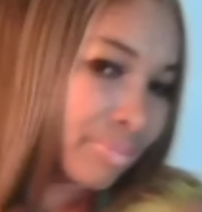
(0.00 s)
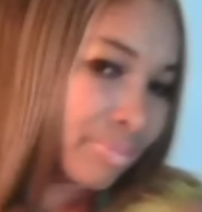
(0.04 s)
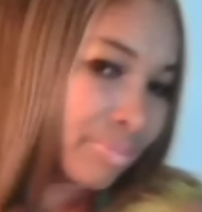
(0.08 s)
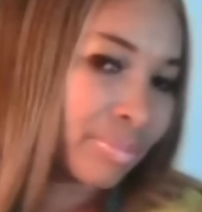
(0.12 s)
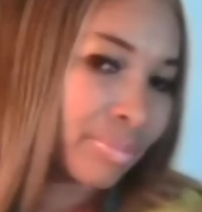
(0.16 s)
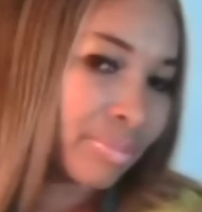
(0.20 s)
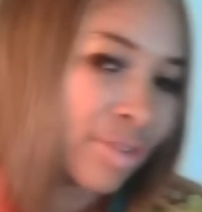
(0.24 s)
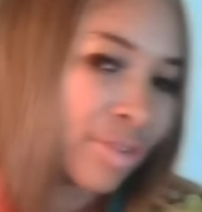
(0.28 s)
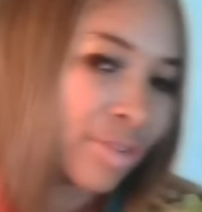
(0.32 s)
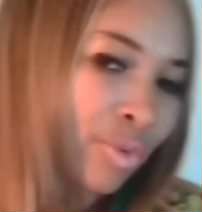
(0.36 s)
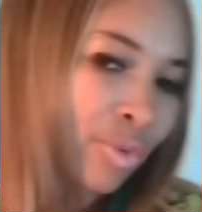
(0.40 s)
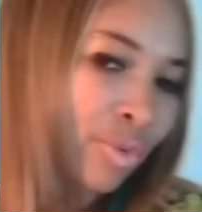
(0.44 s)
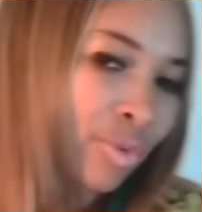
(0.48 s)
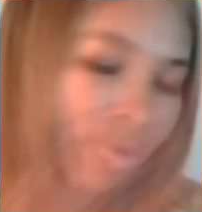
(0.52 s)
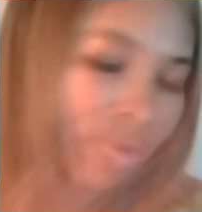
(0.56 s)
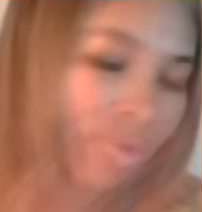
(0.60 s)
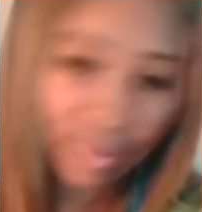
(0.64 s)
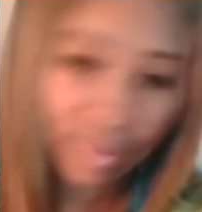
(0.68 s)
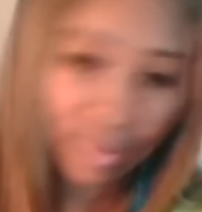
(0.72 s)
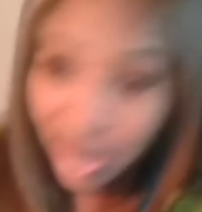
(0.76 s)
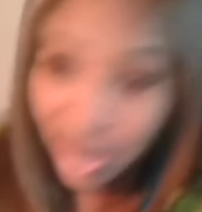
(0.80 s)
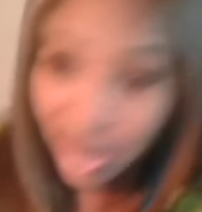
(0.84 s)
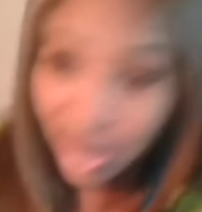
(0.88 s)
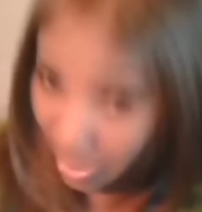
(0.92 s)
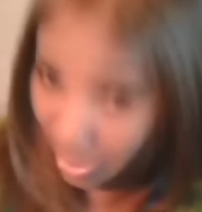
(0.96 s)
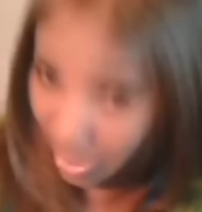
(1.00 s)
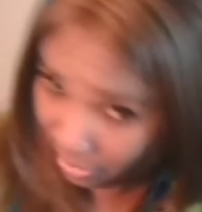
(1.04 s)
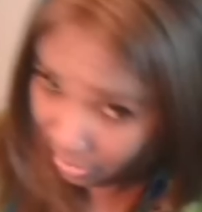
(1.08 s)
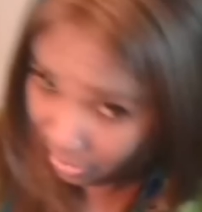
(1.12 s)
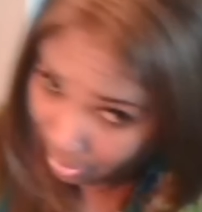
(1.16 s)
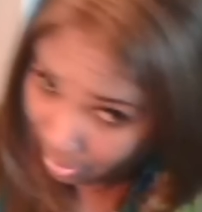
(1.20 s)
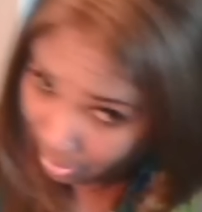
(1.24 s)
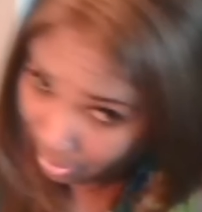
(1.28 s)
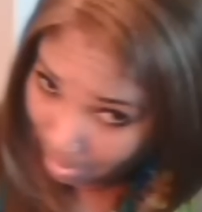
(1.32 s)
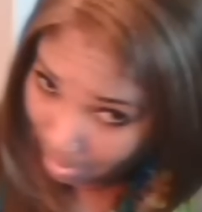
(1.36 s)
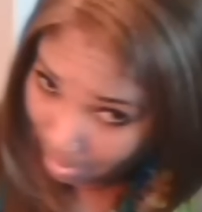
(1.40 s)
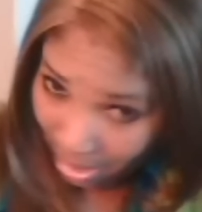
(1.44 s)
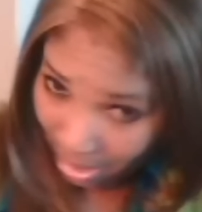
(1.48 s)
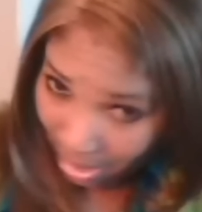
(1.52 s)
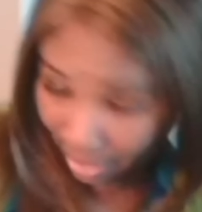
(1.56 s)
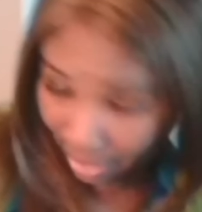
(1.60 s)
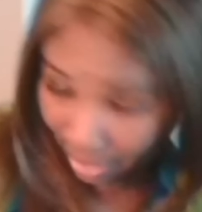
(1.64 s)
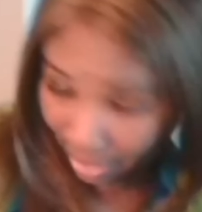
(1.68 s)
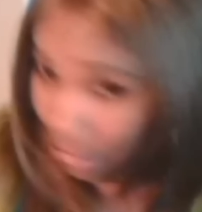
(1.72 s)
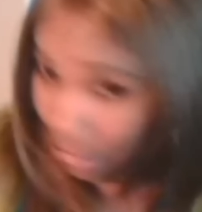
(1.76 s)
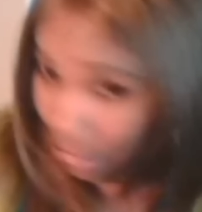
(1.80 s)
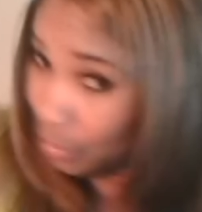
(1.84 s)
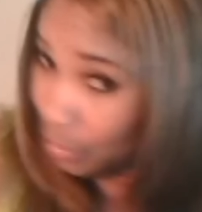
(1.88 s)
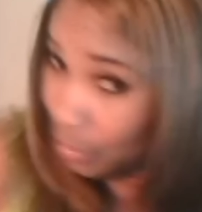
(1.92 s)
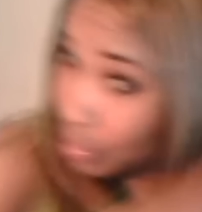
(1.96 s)
And of course, I'm going to give it some of my
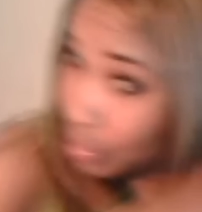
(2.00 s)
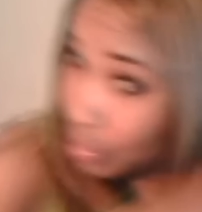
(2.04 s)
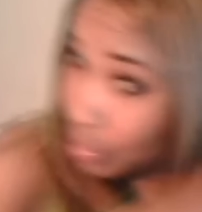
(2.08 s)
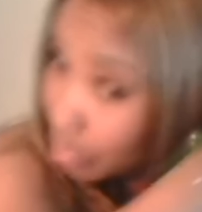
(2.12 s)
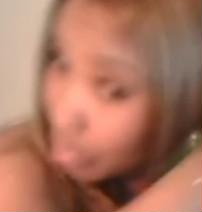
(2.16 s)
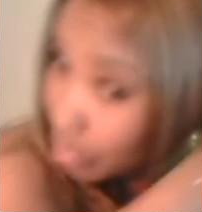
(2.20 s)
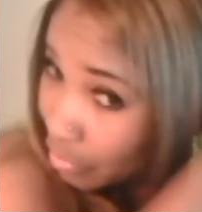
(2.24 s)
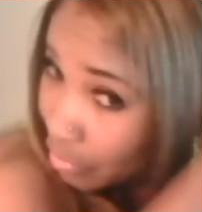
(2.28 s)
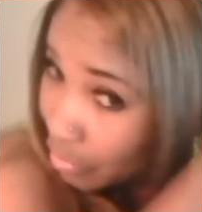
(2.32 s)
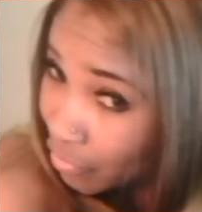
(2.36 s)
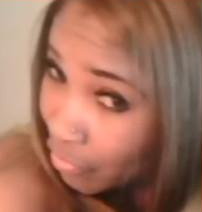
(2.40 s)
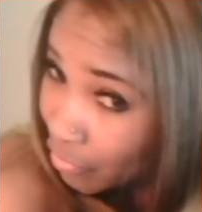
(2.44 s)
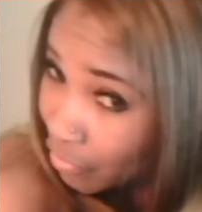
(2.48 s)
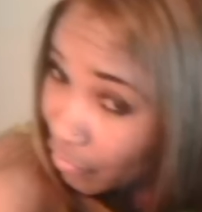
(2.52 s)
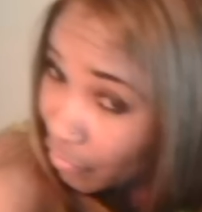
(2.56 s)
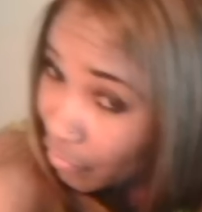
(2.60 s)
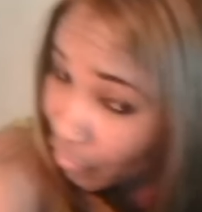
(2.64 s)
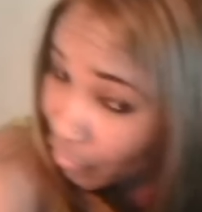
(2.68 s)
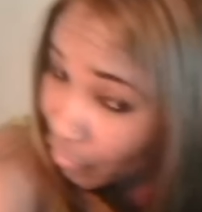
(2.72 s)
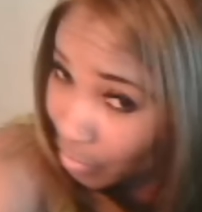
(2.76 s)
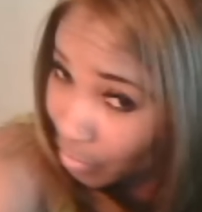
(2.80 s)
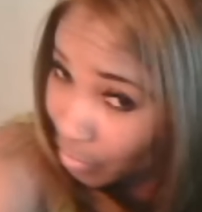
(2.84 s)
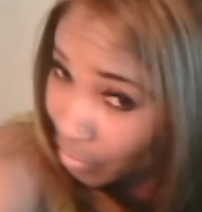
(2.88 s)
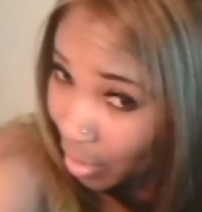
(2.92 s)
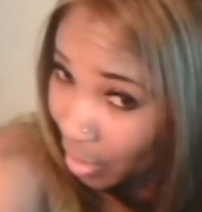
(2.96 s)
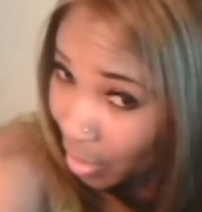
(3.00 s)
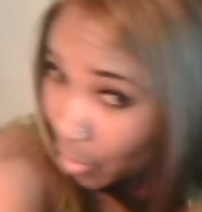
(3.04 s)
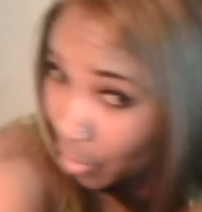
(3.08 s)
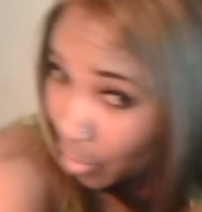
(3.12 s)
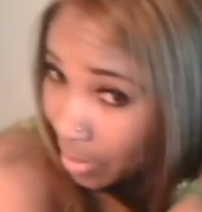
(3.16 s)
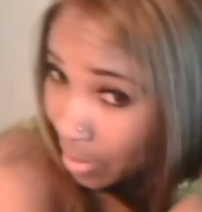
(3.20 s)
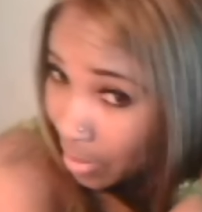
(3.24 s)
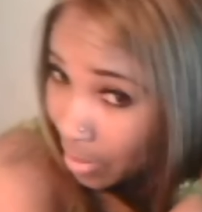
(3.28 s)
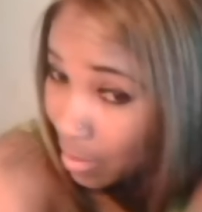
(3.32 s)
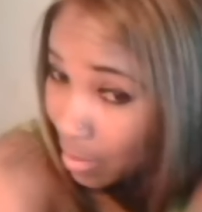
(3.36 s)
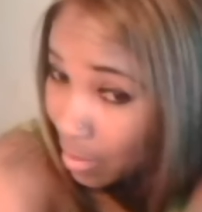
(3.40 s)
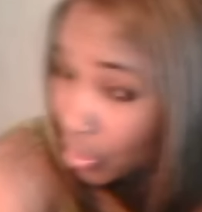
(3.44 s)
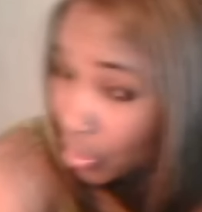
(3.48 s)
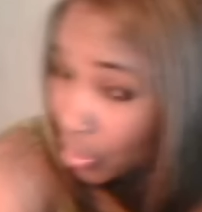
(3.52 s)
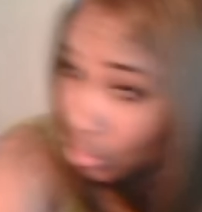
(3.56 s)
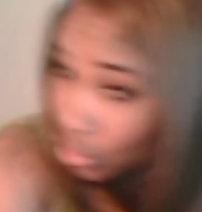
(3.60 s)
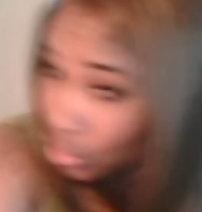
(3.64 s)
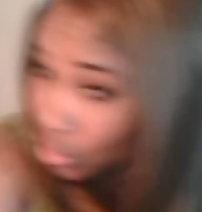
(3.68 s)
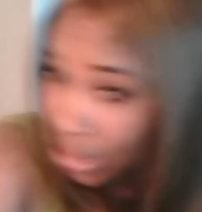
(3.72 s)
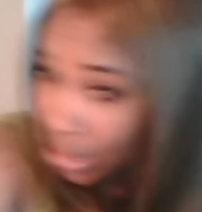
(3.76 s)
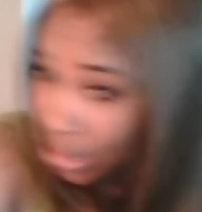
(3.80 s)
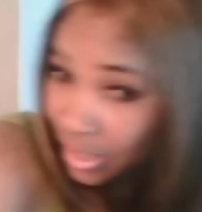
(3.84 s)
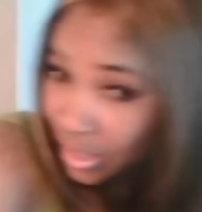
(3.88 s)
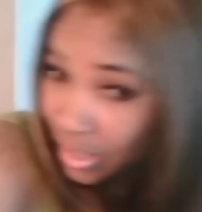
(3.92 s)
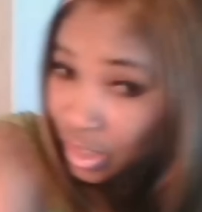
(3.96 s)
Remy
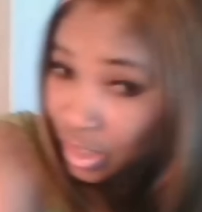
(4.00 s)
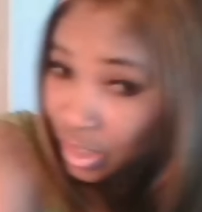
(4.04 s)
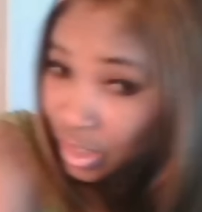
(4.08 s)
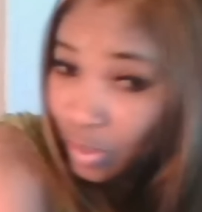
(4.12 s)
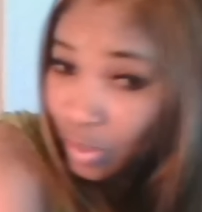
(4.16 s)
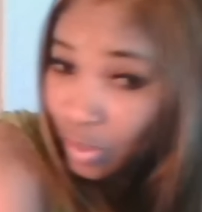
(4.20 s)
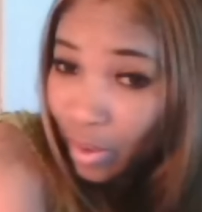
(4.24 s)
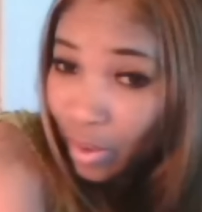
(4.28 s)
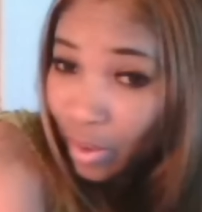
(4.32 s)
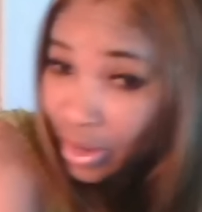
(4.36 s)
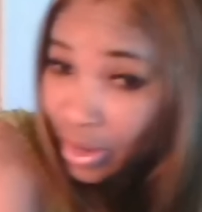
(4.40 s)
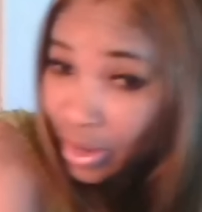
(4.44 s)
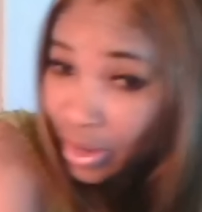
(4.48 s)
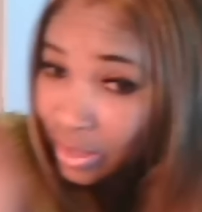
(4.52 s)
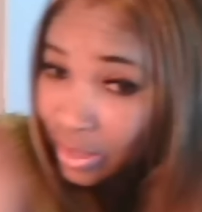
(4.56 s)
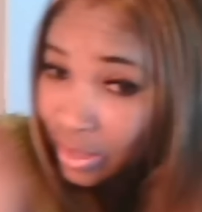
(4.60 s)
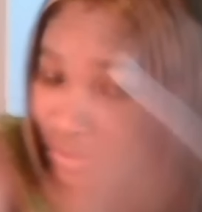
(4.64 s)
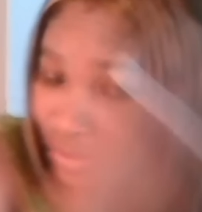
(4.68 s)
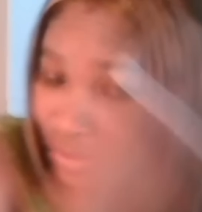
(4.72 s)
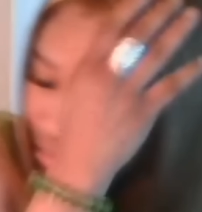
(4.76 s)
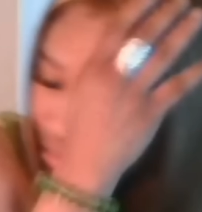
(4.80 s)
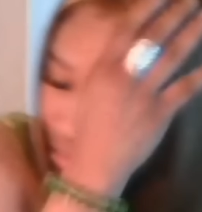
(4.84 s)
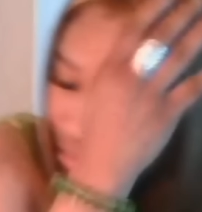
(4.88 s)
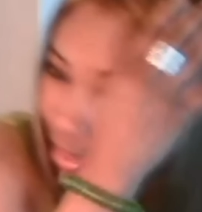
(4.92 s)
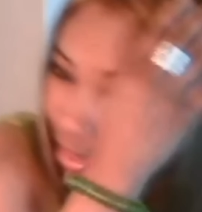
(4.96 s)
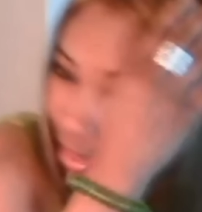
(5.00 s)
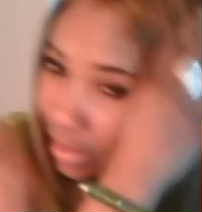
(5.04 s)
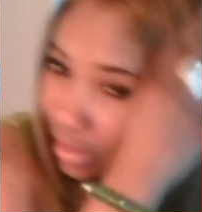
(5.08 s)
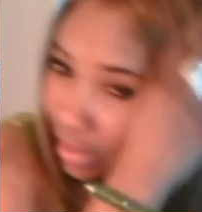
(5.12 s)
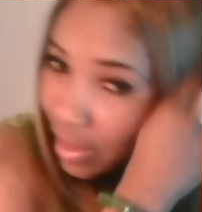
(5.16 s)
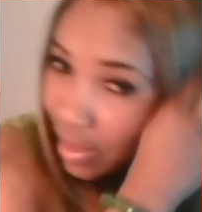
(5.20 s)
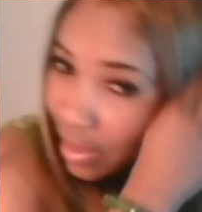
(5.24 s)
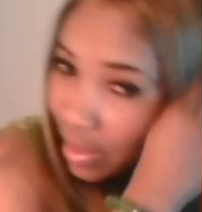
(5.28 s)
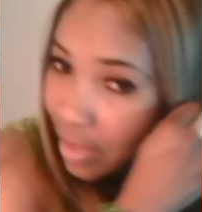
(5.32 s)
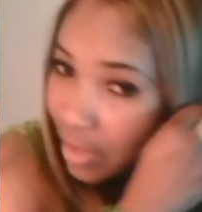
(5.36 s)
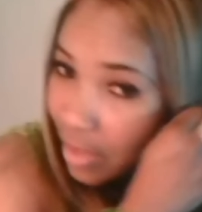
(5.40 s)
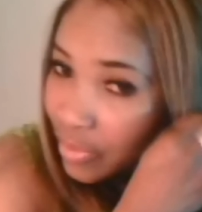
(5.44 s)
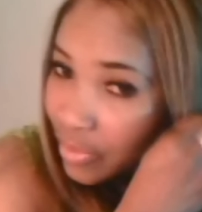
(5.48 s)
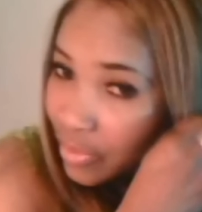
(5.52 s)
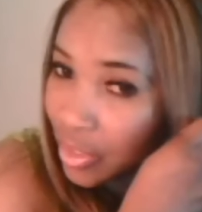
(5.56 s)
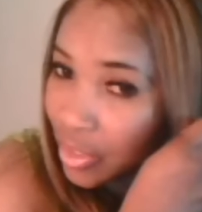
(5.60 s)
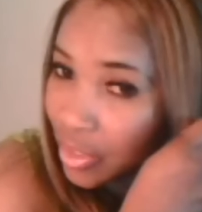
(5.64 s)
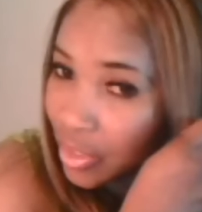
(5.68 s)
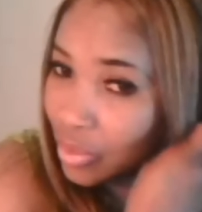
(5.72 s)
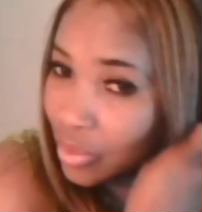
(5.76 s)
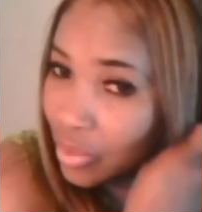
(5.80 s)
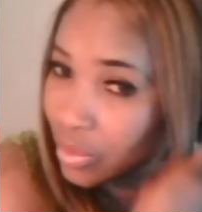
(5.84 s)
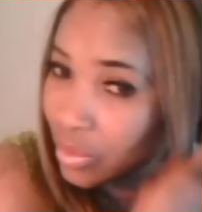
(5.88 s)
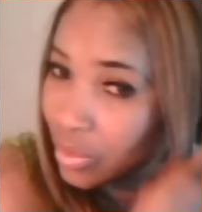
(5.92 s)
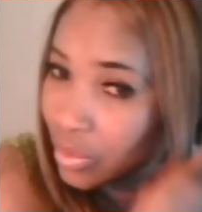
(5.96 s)
moisturizing spray, something that I love to
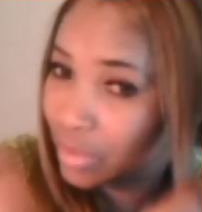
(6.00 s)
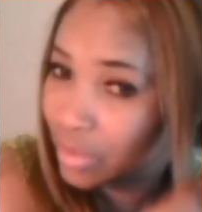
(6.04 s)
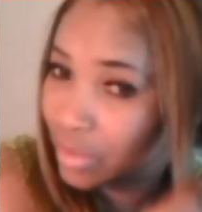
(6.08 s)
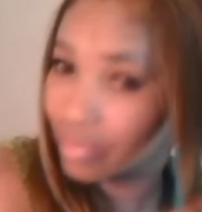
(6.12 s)
use.